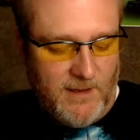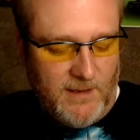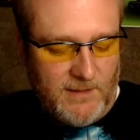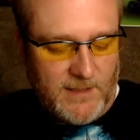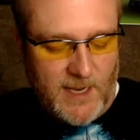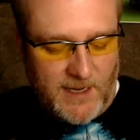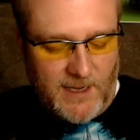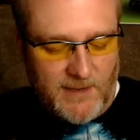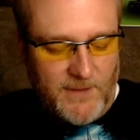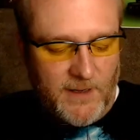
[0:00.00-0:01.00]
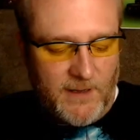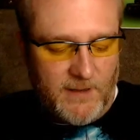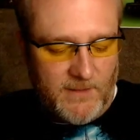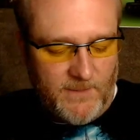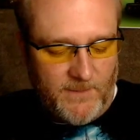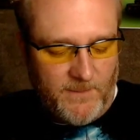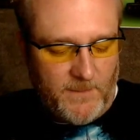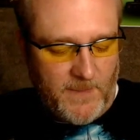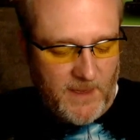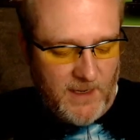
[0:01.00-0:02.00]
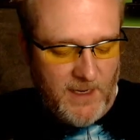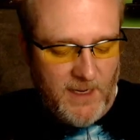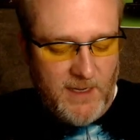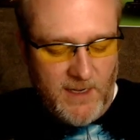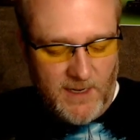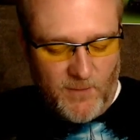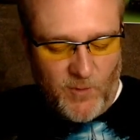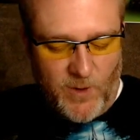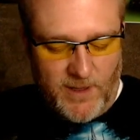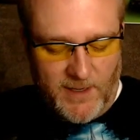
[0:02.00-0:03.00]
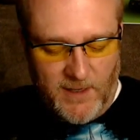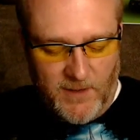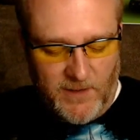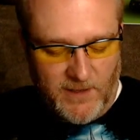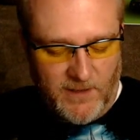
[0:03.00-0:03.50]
it's got kind of a E D M quality to it.